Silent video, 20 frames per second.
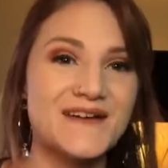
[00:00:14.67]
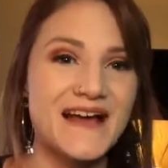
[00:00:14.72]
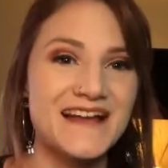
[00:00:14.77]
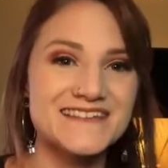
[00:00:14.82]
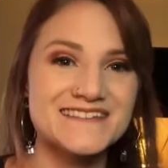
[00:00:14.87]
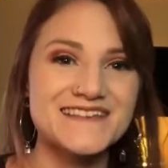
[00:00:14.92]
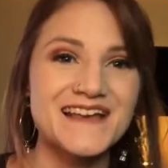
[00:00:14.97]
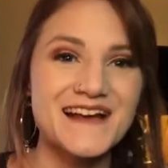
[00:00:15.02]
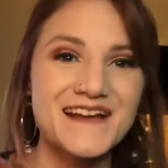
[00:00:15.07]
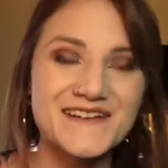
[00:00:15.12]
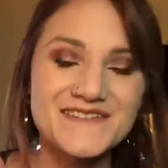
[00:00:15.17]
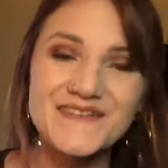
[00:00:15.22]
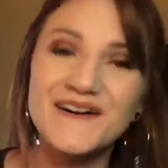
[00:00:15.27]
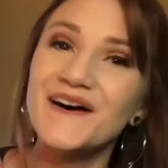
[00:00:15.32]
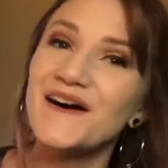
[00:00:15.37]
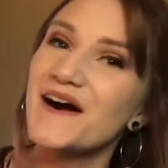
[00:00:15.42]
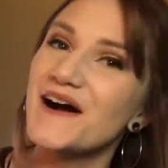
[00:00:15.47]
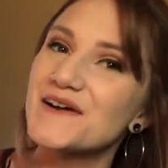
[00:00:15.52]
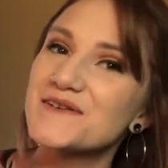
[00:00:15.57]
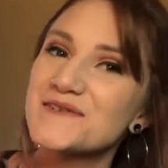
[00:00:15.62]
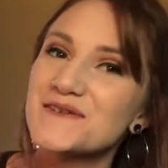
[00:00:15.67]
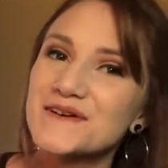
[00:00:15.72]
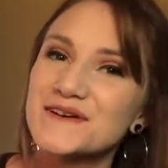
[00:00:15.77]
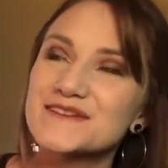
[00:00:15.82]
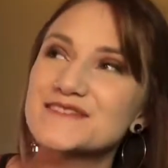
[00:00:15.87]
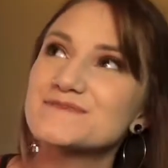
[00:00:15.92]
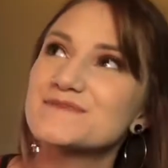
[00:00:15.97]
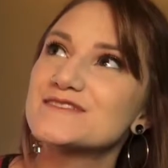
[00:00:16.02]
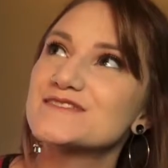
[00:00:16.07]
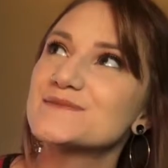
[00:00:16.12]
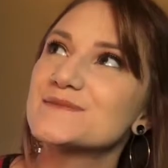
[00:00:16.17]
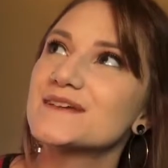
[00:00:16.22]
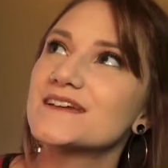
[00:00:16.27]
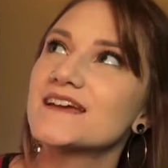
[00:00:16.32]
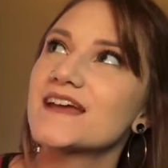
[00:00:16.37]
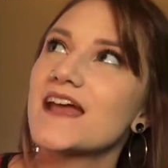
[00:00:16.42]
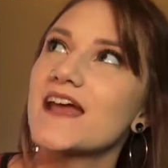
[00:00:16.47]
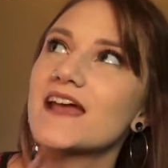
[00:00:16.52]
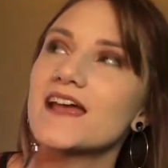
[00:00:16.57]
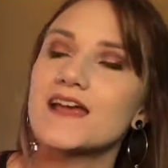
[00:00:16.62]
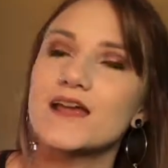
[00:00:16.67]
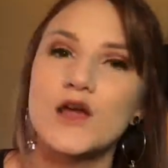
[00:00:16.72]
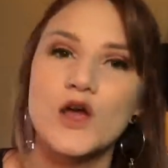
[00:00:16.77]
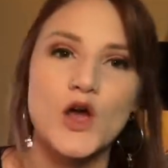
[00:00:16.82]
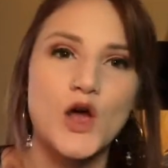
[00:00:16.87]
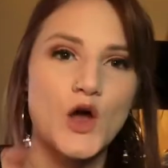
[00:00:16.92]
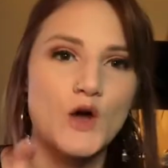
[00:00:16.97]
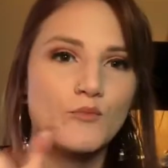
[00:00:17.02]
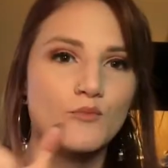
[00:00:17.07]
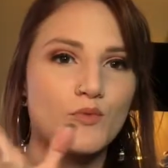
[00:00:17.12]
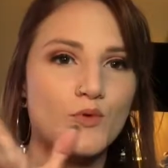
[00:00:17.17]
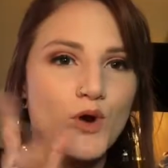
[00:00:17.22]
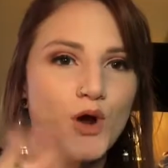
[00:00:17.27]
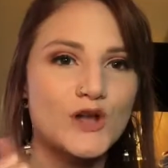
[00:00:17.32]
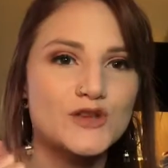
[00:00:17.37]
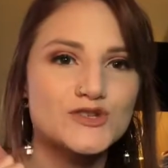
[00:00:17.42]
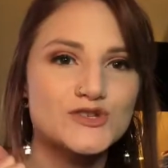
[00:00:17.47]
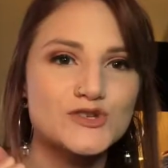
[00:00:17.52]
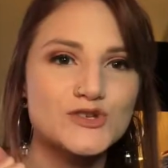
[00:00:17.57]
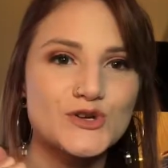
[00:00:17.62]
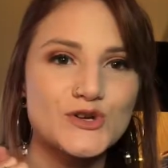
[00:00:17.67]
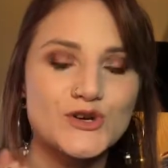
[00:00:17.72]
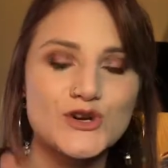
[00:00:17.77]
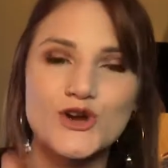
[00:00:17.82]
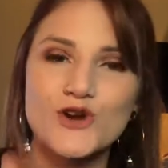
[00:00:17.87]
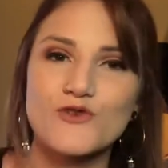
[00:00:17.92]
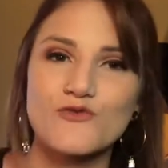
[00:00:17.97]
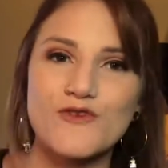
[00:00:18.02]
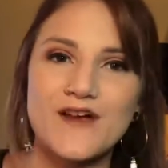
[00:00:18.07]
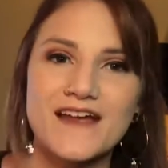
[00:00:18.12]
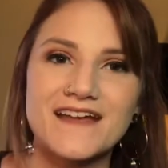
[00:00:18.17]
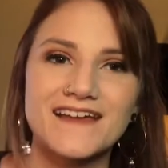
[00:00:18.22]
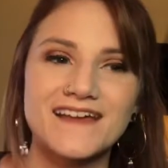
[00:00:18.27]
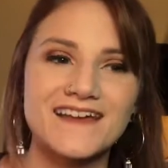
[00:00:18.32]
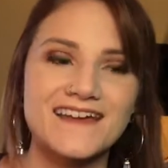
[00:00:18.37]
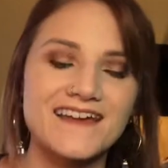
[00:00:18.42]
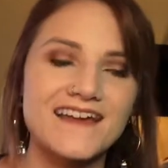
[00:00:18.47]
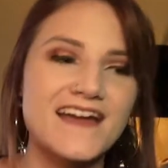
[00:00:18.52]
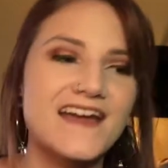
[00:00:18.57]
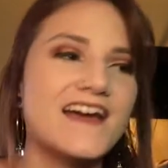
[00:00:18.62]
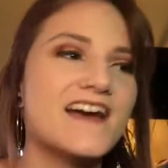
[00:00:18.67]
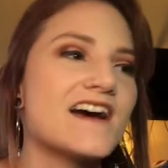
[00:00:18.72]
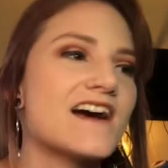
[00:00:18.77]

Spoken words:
Second of all, I'm going to be doing a bronzer ranking.